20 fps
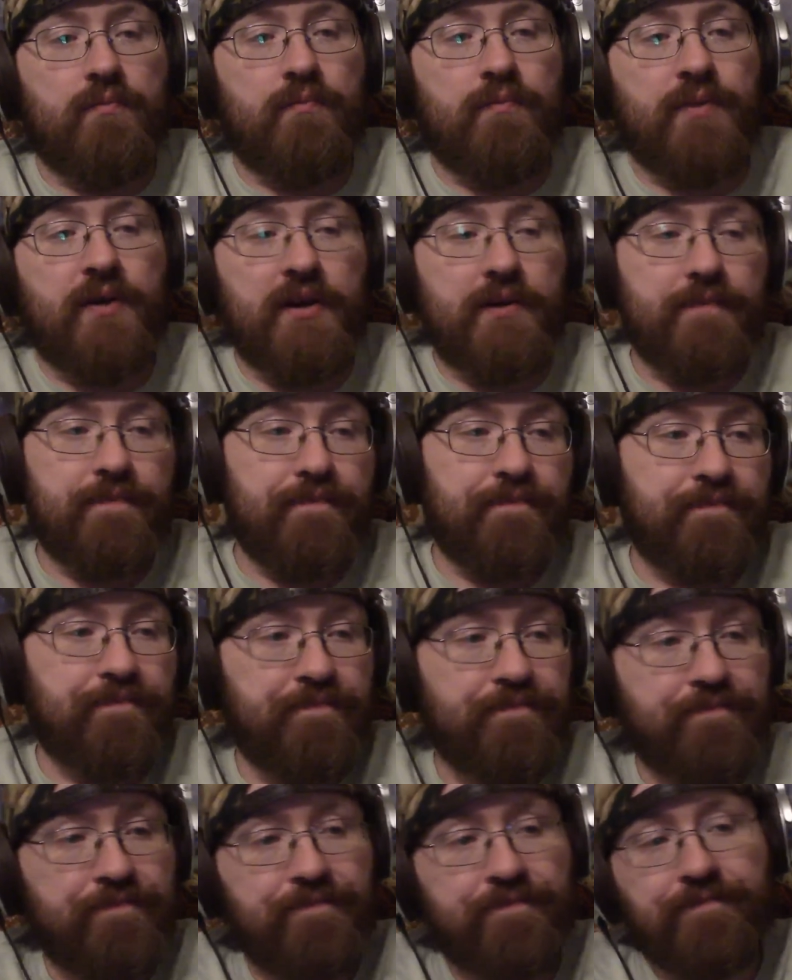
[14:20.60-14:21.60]
But
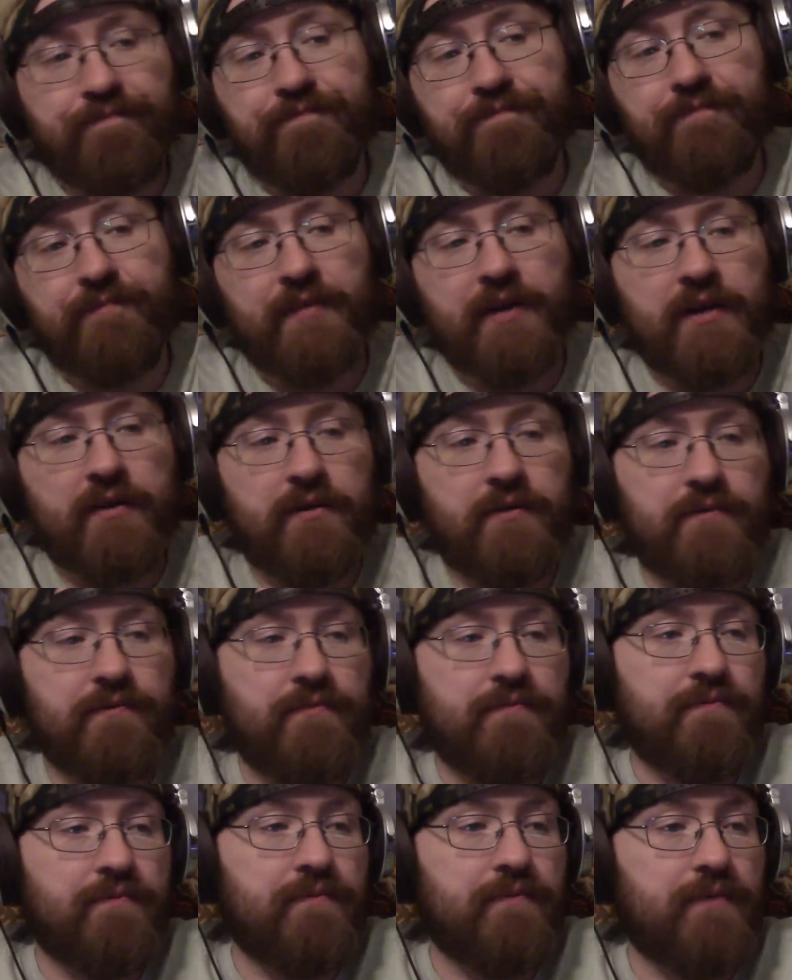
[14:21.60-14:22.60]
I don't know
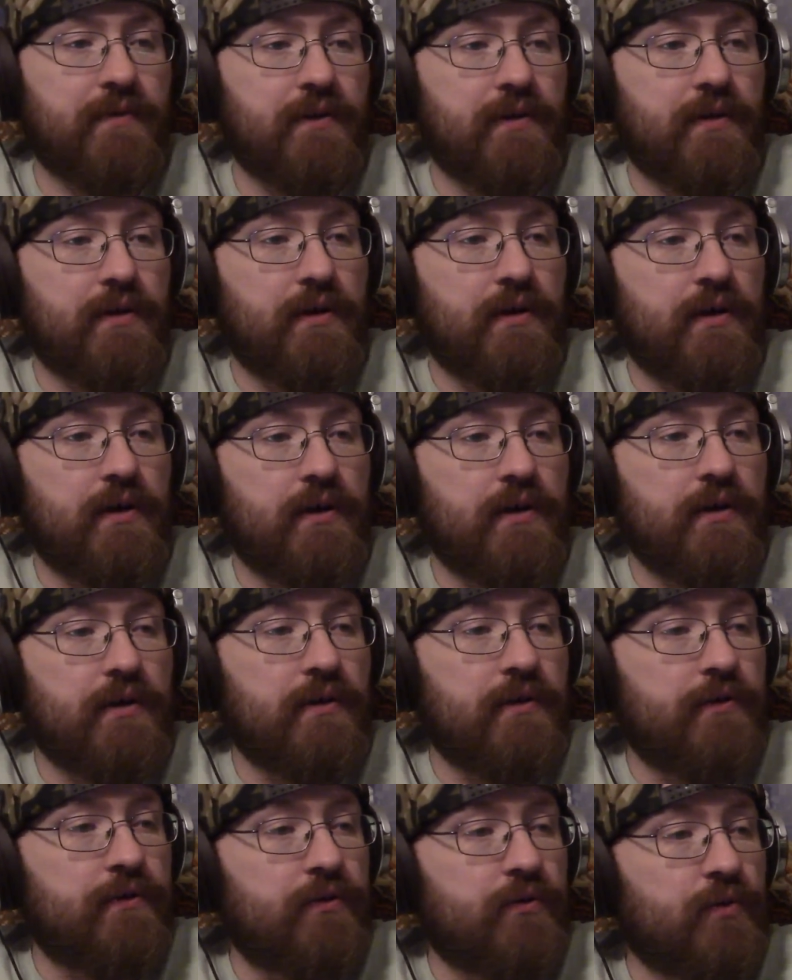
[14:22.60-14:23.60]

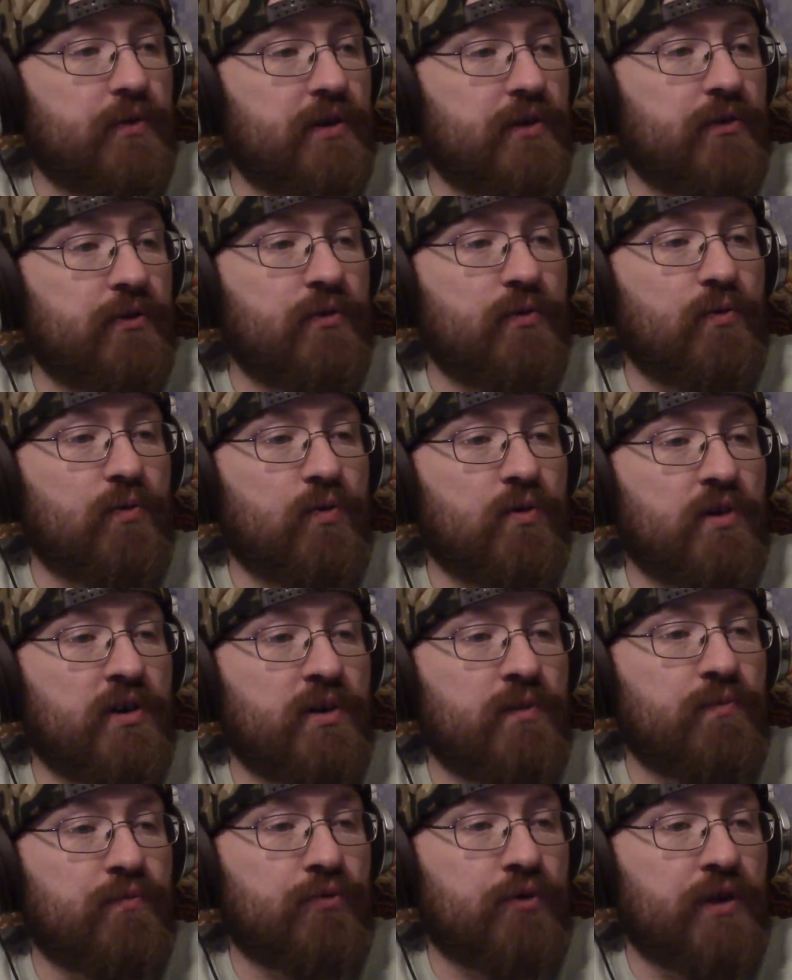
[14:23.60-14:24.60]
three, two,
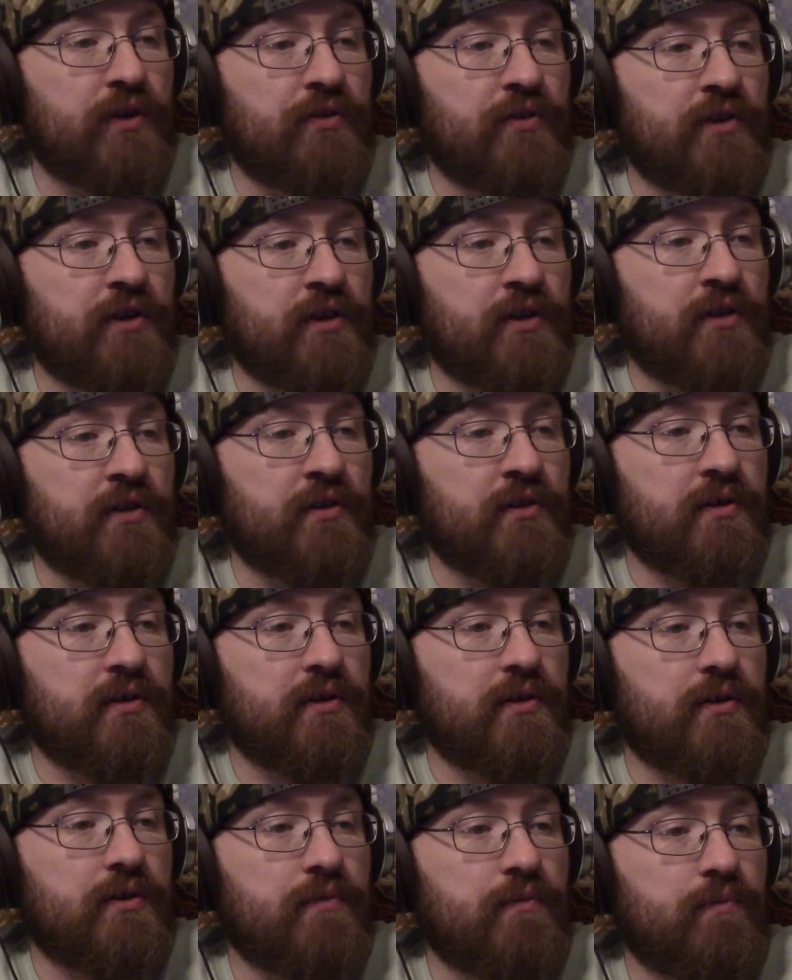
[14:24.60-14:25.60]
one, pressing
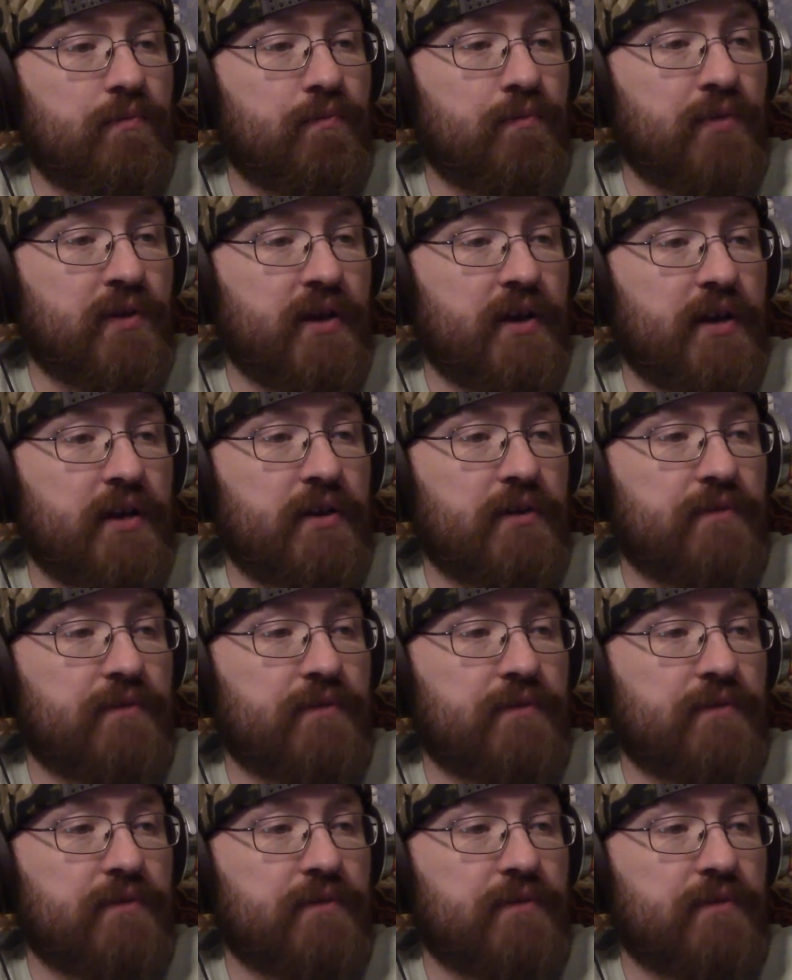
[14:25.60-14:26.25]
play.